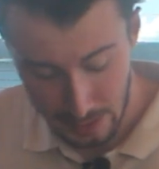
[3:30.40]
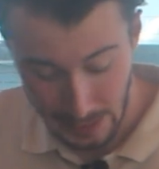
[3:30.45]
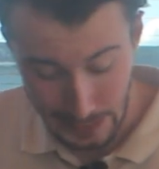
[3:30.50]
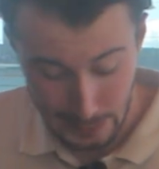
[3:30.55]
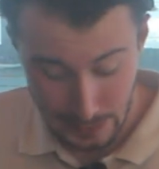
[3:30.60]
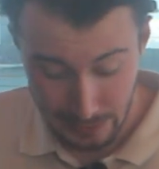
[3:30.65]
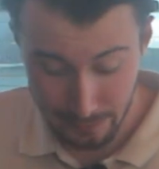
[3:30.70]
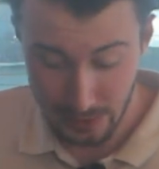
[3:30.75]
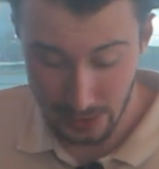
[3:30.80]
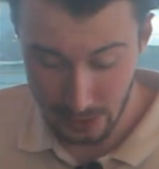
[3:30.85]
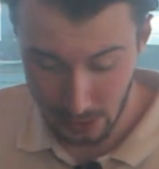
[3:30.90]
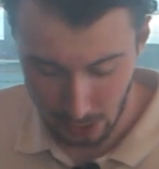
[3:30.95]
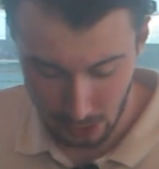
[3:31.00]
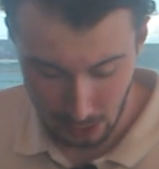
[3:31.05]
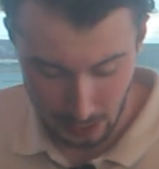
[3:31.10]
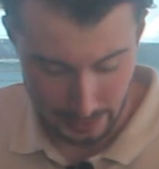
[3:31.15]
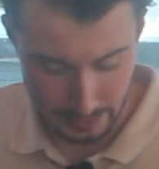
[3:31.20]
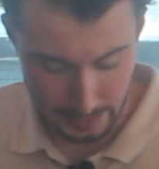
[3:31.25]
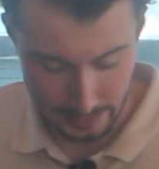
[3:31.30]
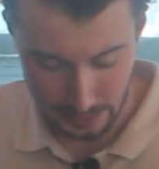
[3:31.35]
however you
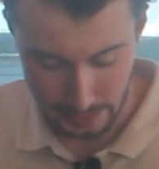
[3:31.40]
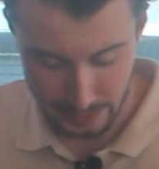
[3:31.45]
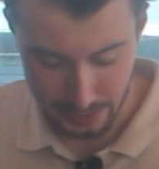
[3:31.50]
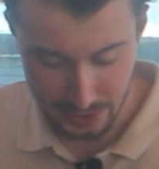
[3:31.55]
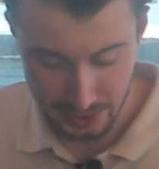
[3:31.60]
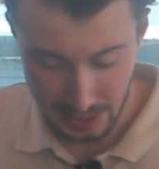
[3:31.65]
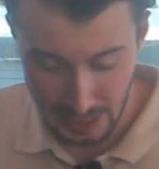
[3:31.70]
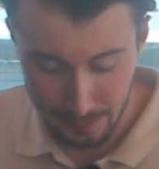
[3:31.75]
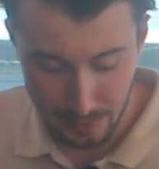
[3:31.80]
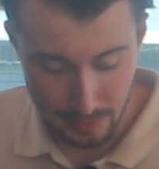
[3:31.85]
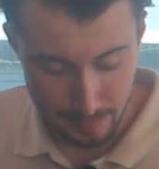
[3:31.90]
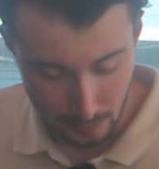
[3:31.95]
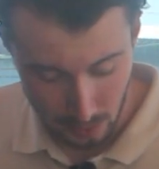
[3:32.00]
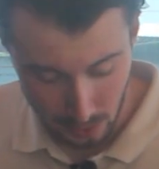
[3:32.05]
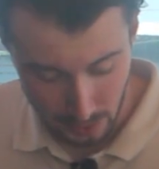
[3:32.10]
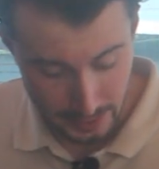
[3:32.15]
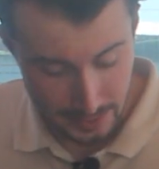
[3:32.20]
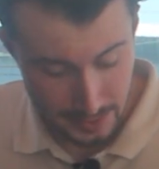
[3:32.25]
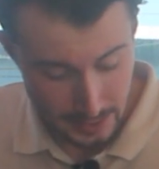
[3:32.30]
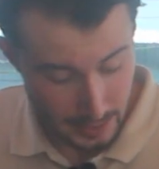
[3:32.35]
like. Just keep in
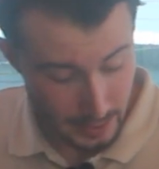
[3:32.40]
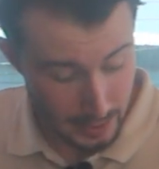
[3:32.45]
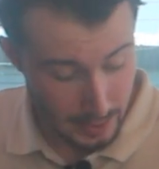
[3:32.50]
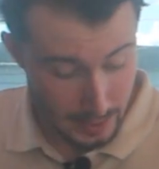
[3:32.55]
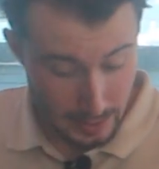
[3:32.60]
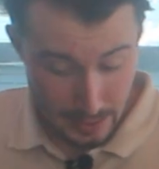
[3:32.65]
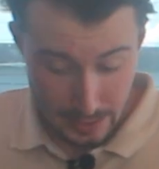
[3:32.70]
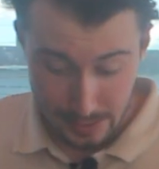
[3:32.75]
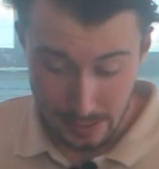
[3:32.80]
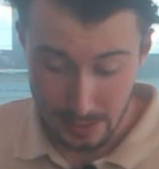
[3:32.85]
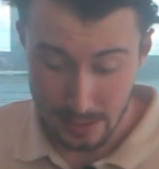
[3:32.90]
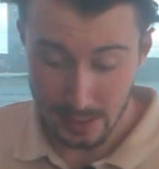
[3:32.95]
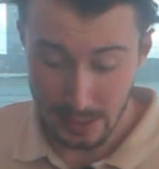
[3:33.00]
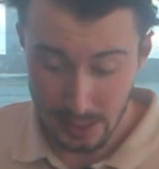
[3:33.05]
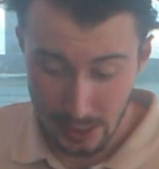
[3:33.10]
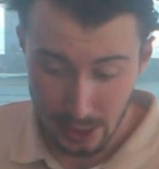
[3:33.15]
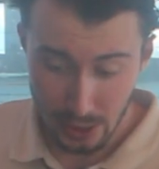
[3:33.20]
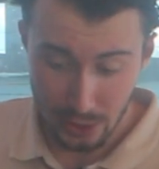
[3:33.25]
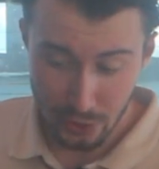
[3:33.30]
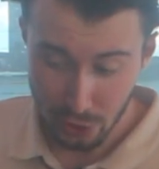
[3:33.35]
mind, the
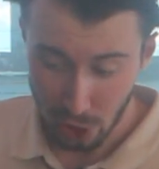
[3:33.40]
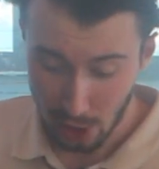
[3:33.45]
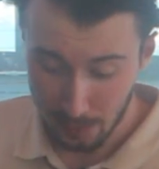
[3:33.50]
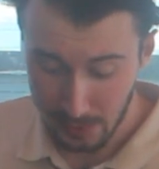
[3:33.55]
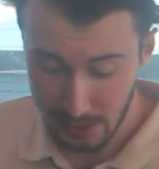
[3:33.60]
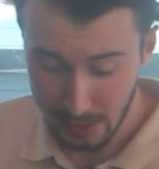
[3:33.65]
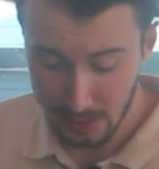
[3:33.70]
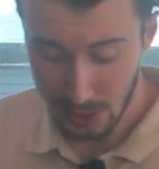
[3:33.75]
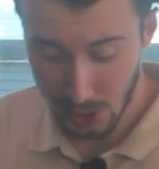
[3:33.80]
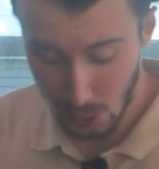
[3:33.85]
thinner you chop it, the